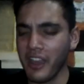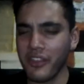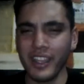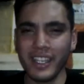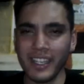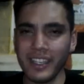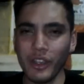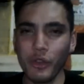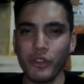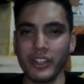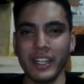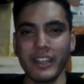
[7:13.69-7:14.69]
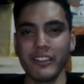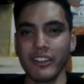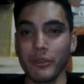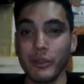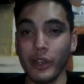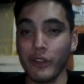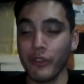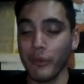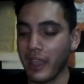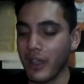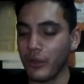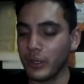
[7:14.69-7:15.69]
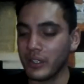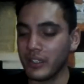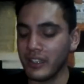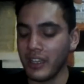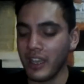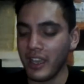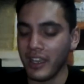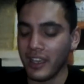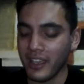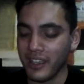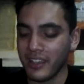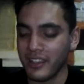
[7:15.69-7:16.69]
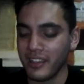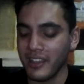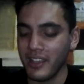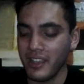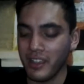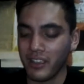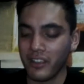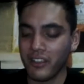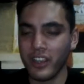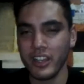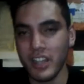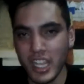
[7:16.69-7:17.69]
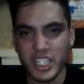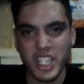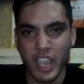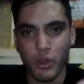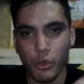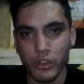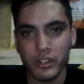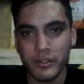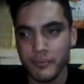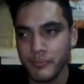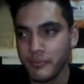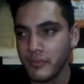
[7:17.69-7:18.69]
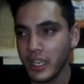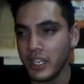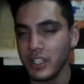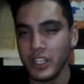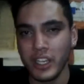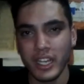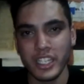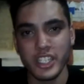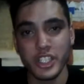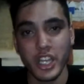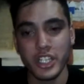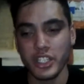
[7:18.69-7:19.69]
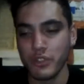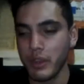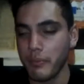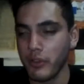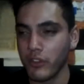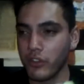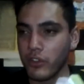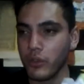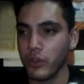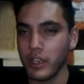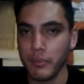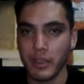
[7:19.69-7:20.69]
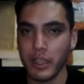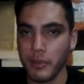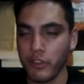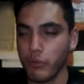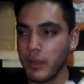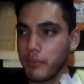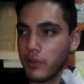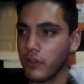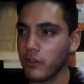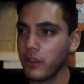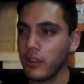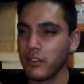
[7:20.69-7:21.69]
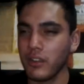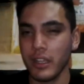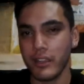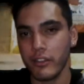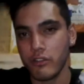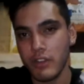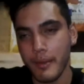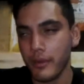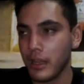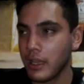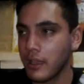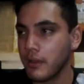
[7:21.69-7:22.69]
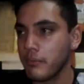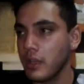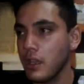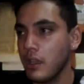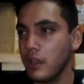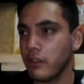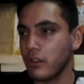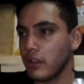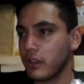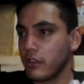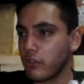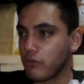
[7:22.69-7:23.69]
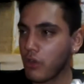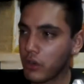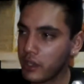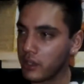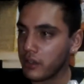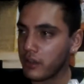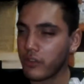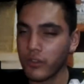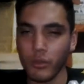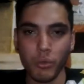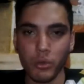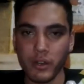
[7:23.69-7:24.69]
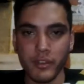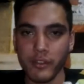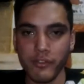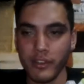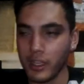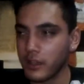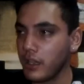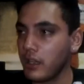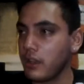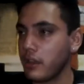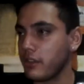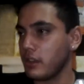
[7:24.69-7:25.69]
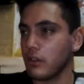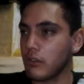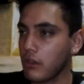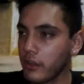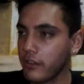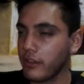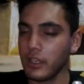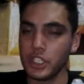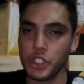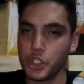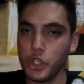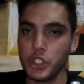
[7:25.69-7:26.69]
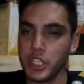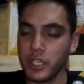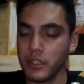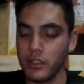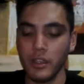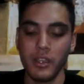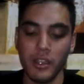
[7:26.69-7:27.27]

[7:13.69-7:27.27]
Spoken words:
I think Ustanek is a little bit overpowered, because you can like tackle them, and you can actually change his weapons too. You can pick up his weapons. He's got like his grapple arm, he's got like his rockets, or whatever the fuck they are. I think they're rockets, and like shoot you.